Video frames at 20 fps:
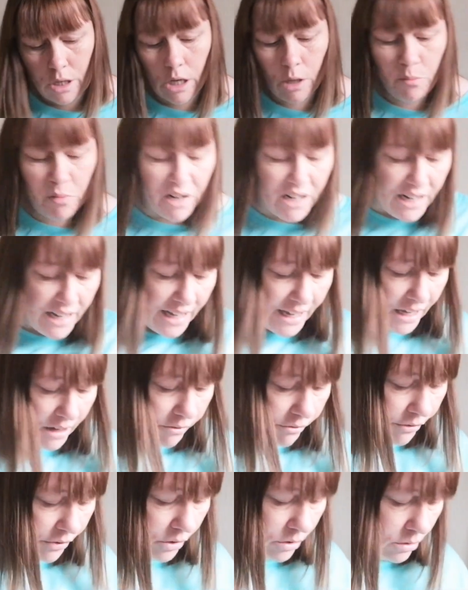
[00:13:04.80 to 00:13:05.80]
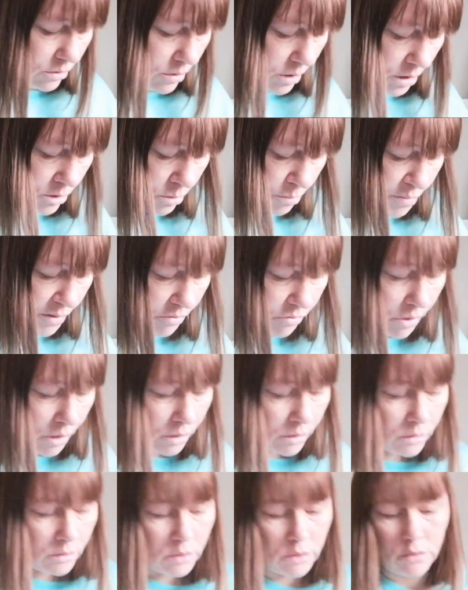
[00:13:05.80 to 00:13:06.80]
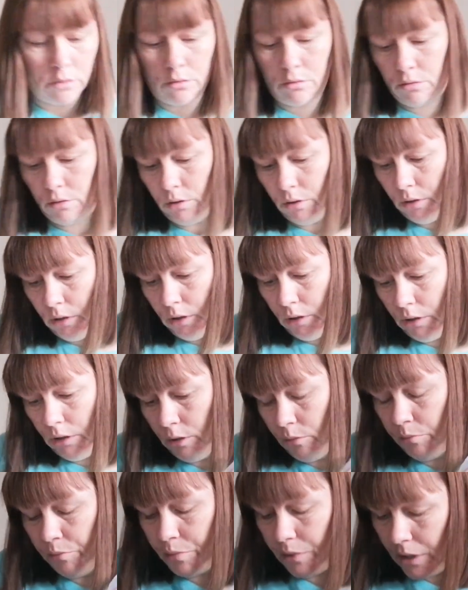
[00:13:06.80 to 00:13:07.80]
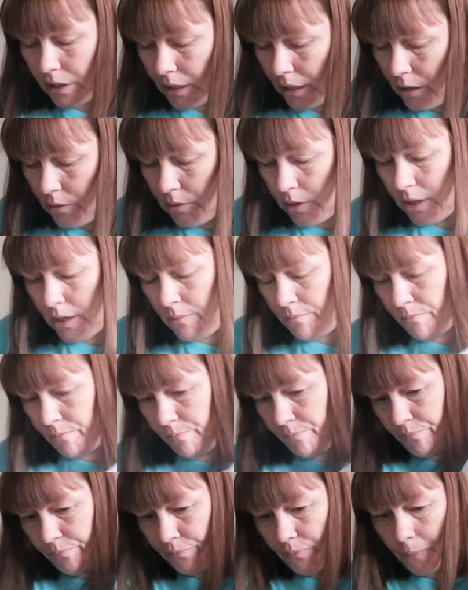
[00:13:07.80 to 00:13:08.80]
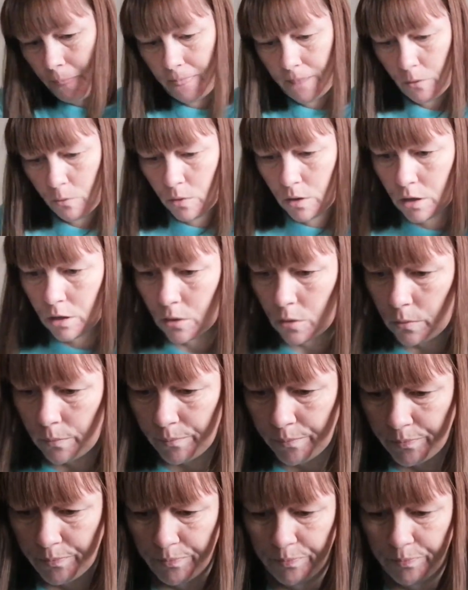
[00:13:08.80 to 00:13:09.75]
I believe. I could be wrong. But anyway, whoa.